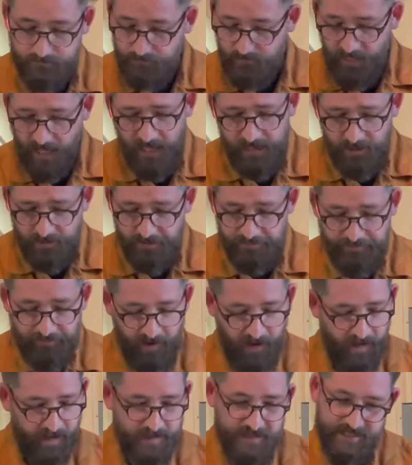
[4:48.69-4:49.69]
I got the
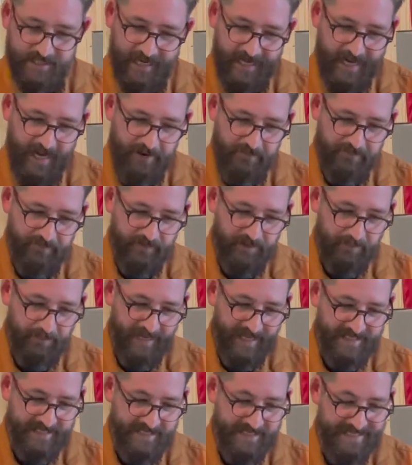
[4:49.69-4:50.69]
files for the
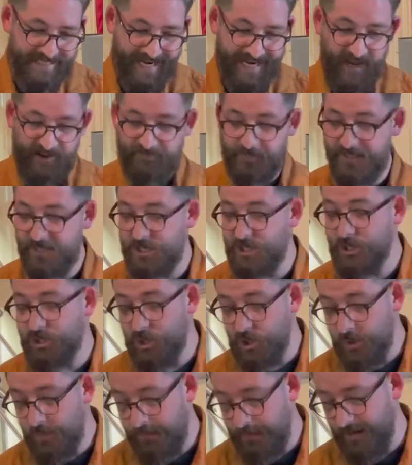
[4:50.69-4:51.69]
blasters and I've been
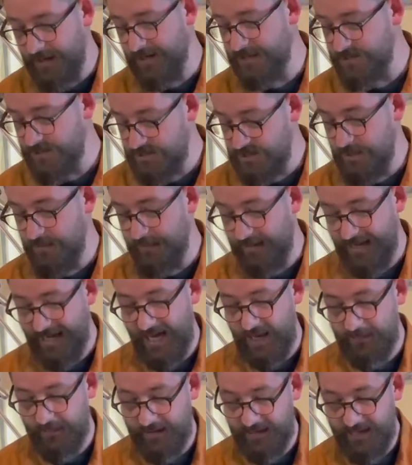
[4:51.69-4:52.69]
super
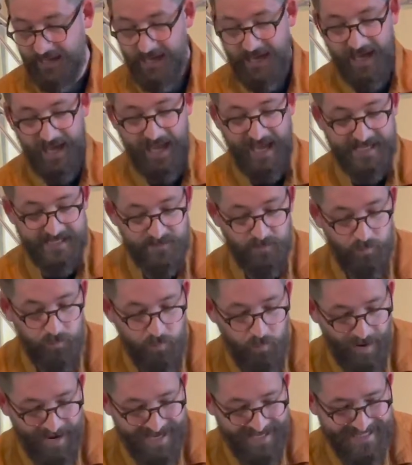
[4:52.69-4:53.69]
happy. It's
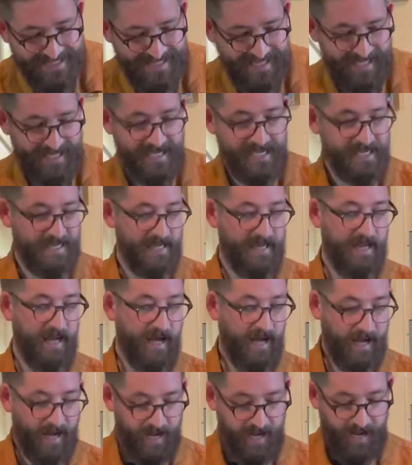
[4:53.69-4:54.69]
weighty
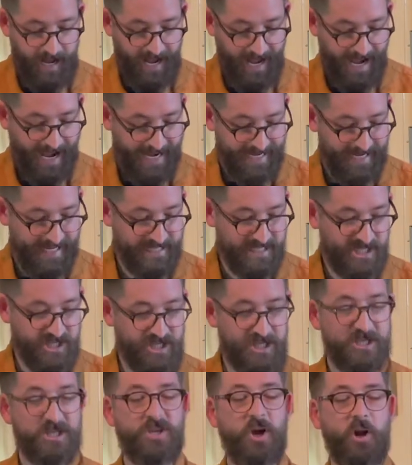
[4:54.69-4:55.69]
and it's
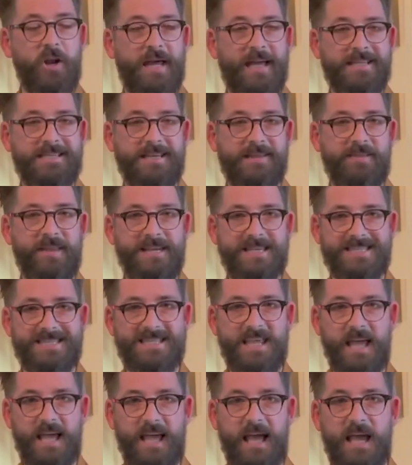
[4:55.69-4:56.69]
solid. This
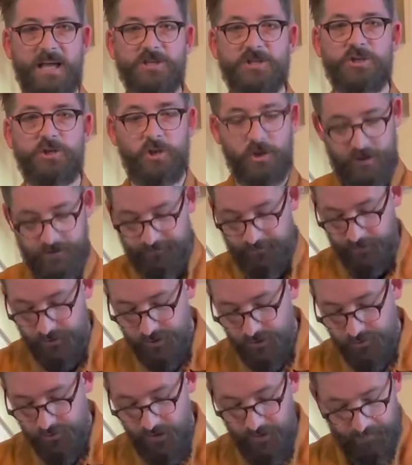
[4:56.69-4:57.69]
thing is good for
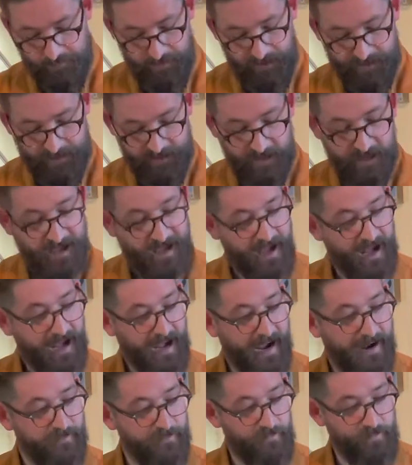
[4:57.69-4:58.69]
trooping.
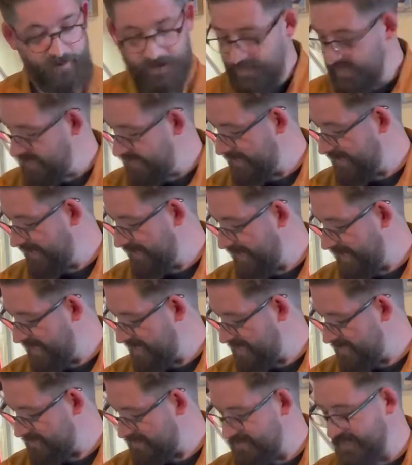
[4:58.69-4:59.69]
It really
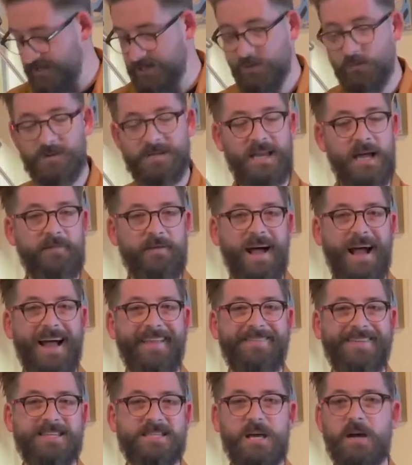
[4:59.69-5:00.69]
is. Now, you would never
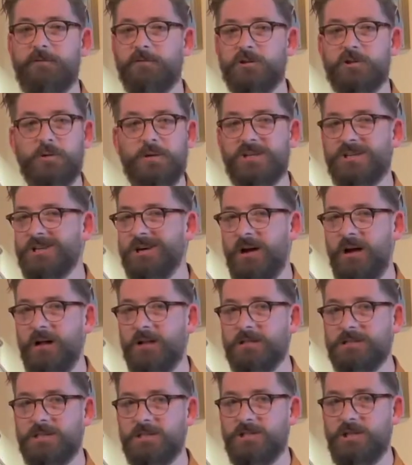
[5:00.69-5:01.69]
hand this over to a
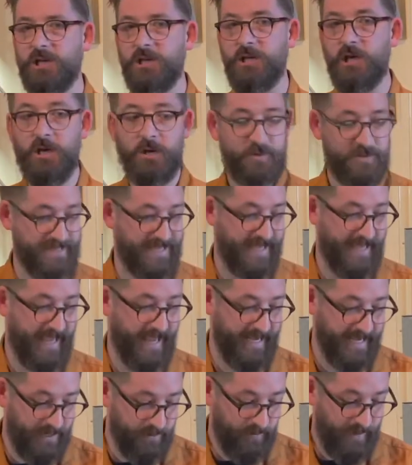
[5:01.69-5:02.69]
child to use
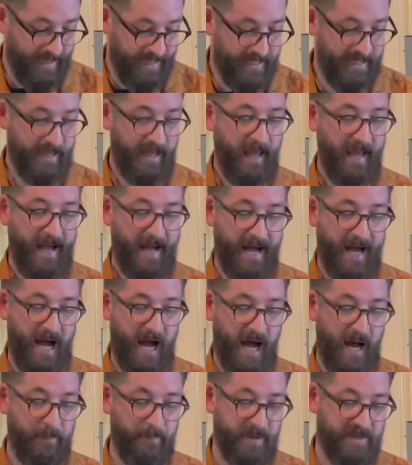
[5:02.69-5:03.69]
anyway,
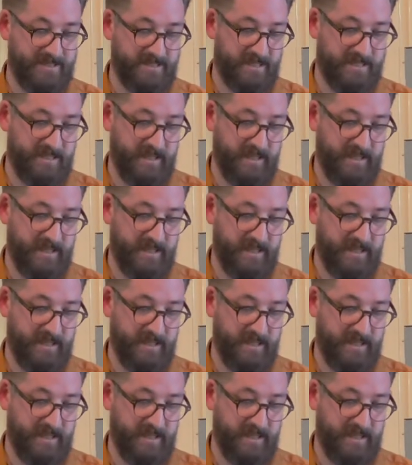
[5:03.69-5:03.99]
because there's,